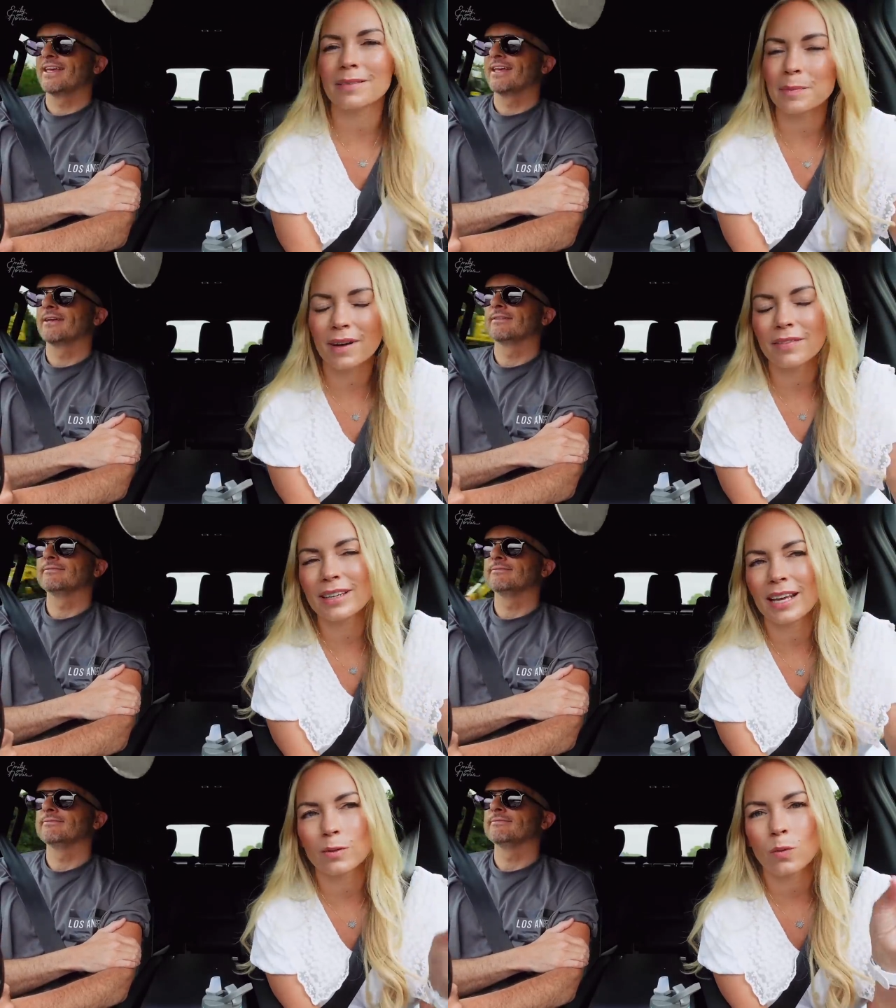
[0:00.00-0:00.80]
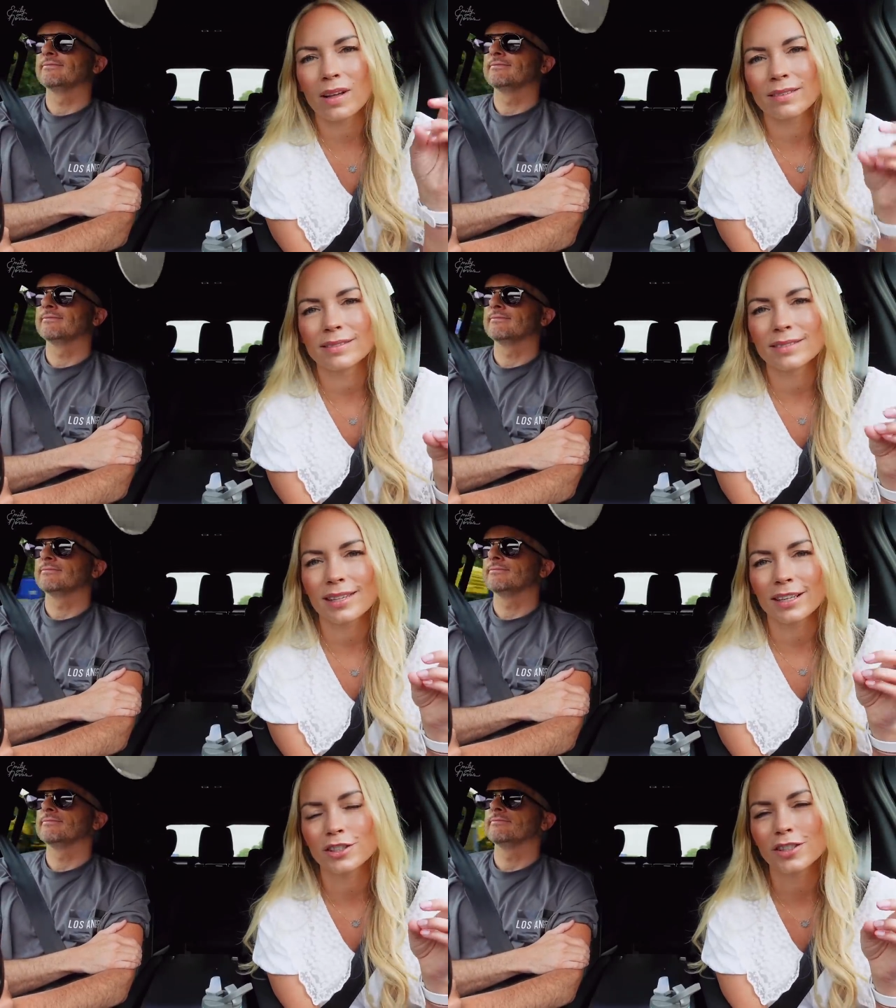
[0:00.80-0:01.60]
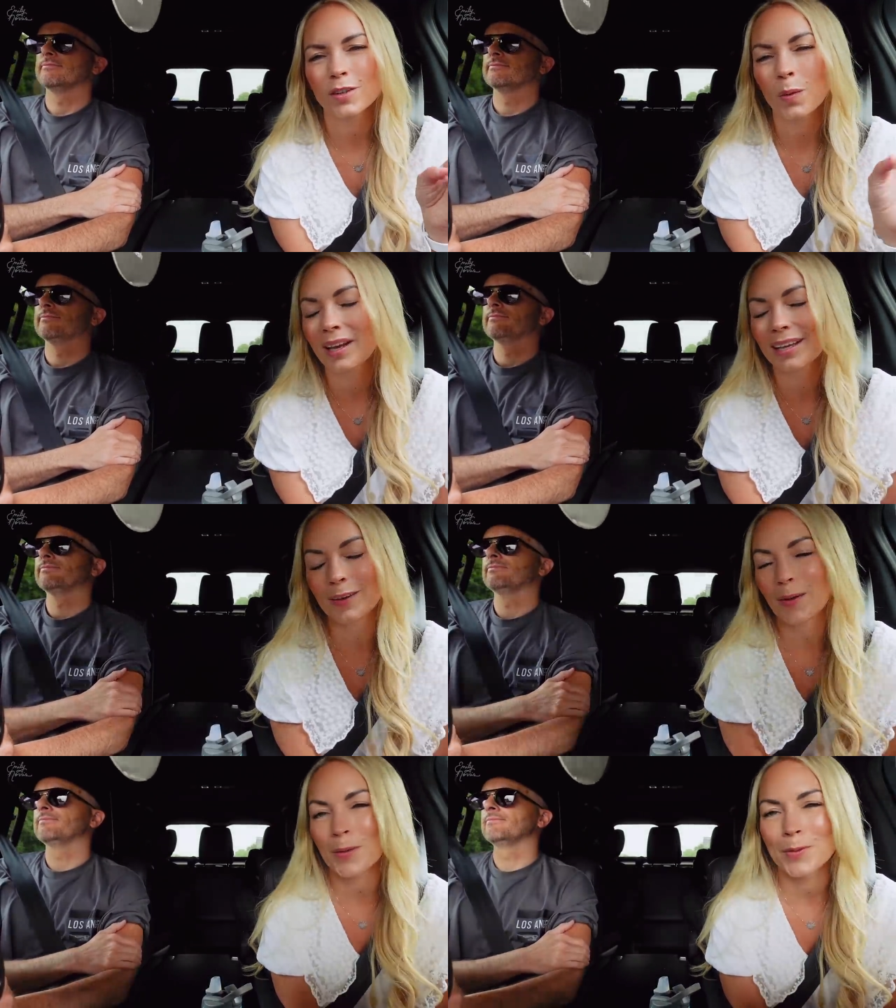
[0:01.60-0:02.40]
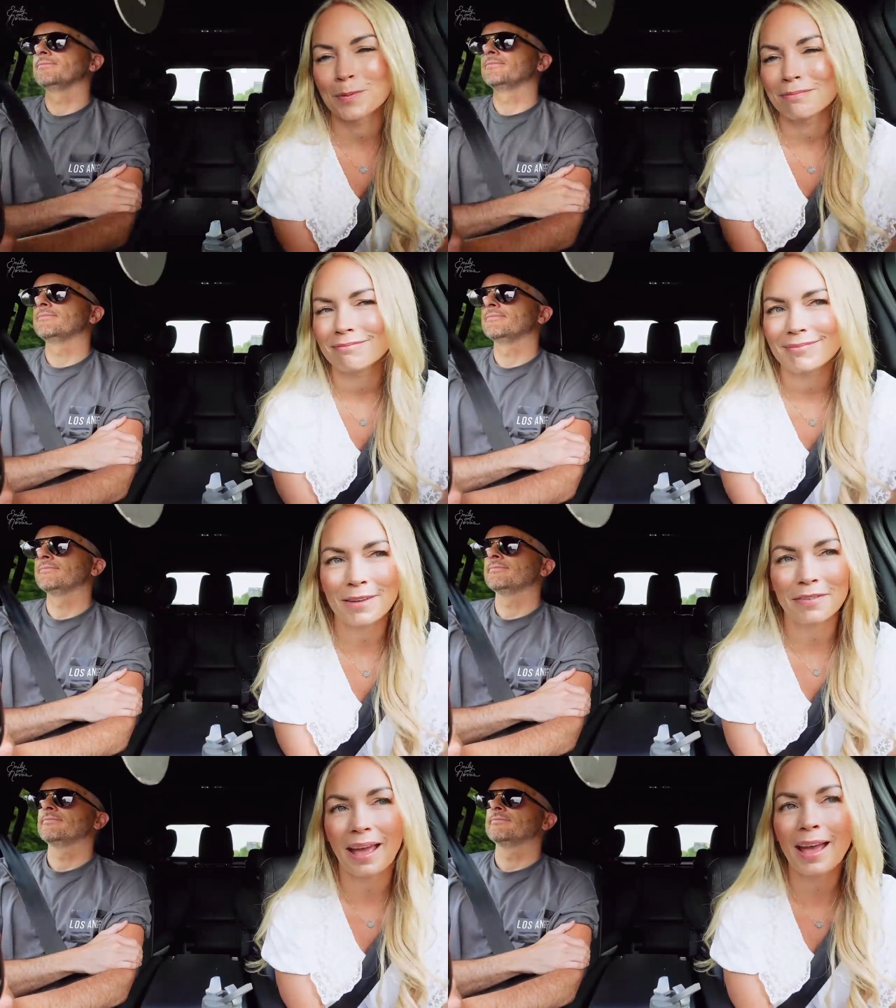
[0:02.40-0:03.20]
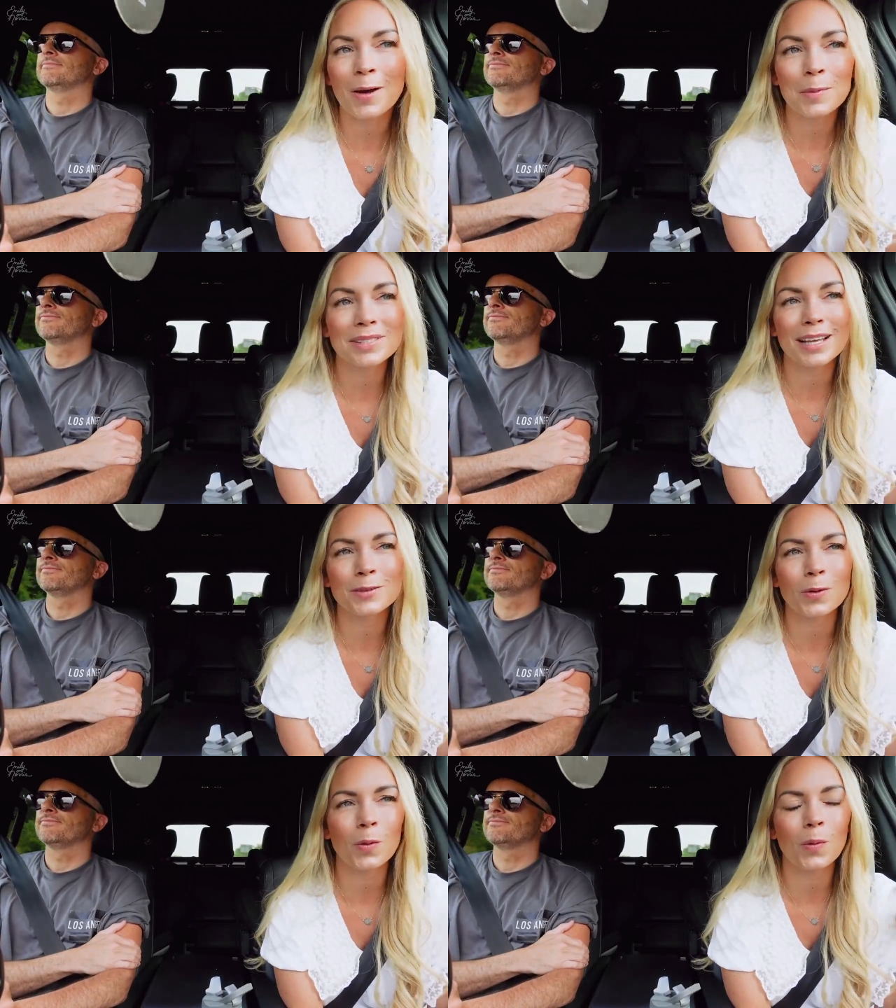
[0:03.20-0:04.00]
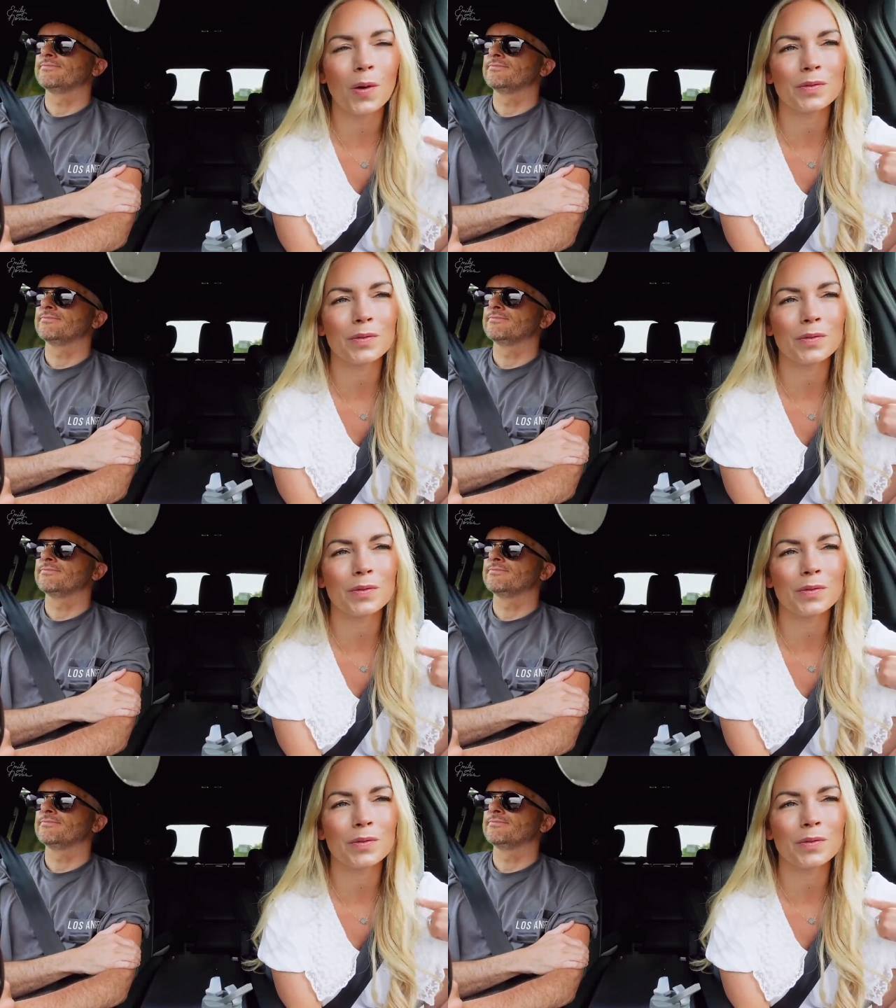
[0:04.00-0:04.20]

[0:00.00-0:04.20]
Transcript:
Speaker 1: But I've only had one session, so I'll let you know if it helps at all.